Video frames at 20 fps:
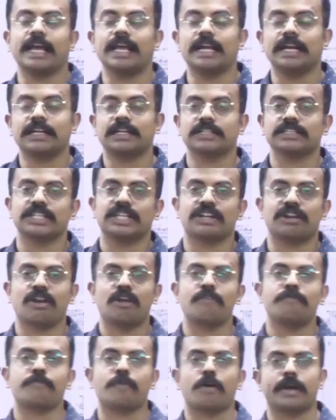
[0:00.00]
Director
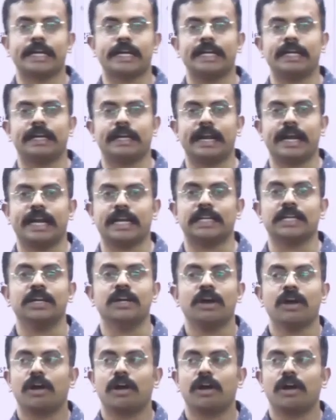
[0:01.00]
General of Foreign Trade